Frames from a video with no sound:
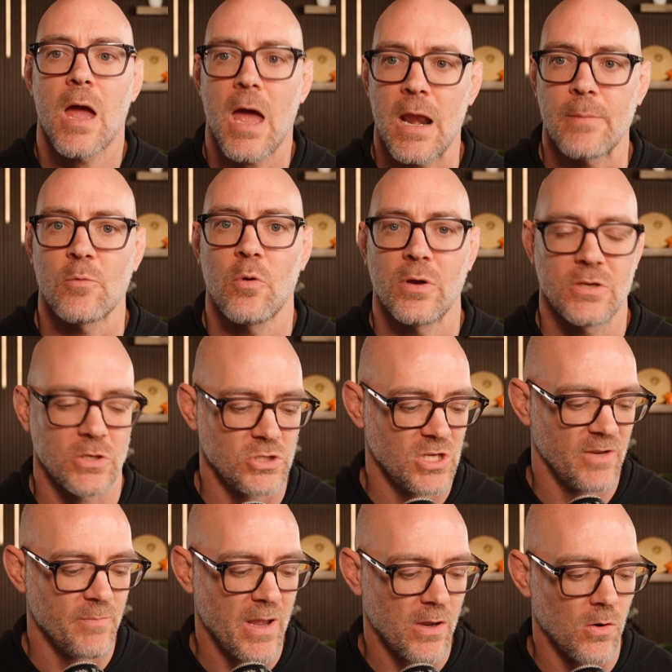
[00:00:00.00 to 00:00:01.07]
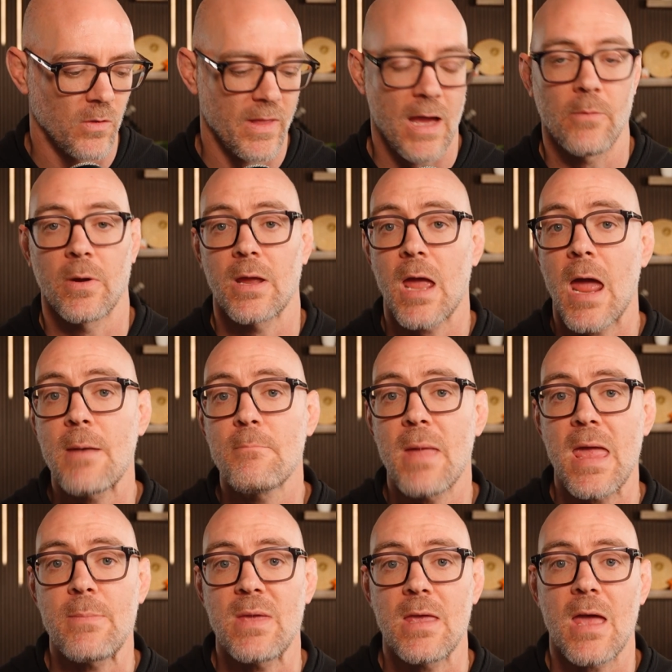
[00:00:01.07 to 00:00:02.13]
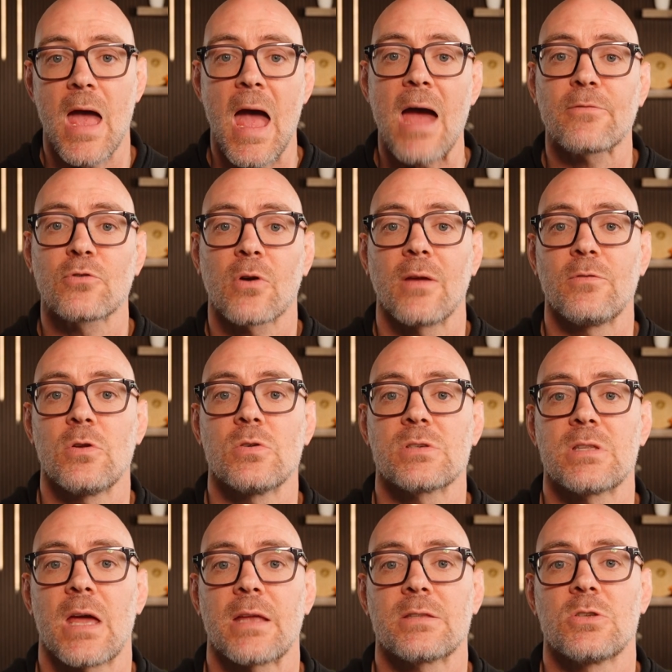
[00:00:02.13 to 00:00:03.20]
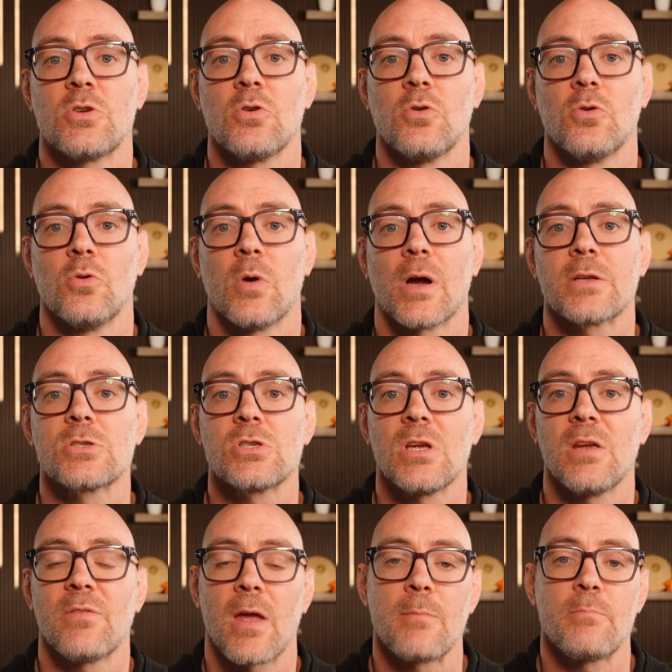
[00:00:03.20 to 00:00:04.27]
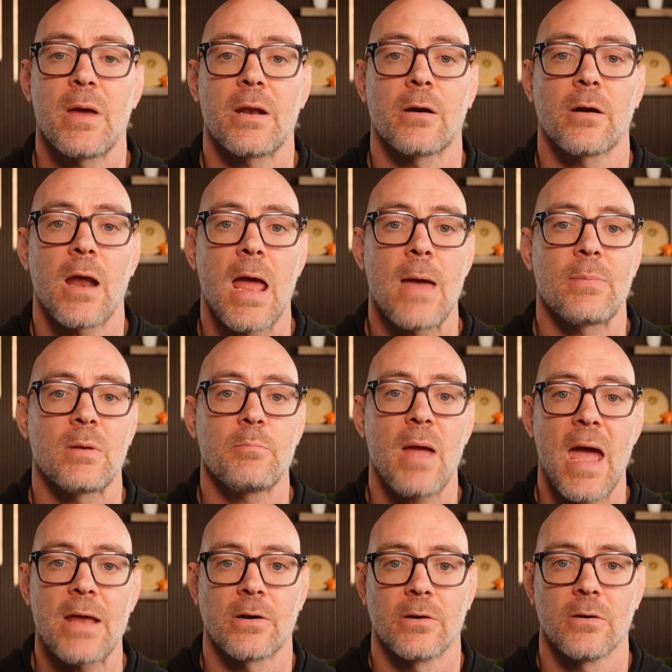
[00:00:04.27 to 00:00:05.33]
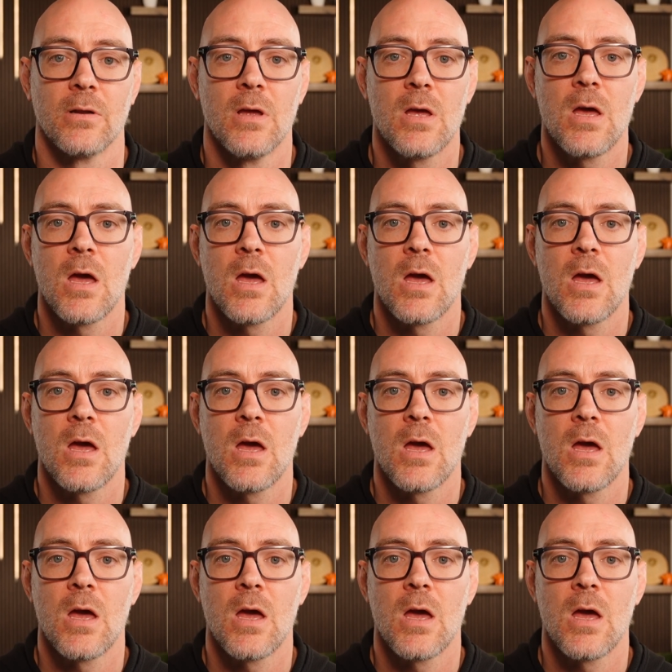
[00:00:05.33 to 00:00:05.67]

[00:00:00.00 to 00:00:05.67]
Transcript: and I'm going to achieve my goal that way. And maybe after I've used that to achieve a better habit pattern,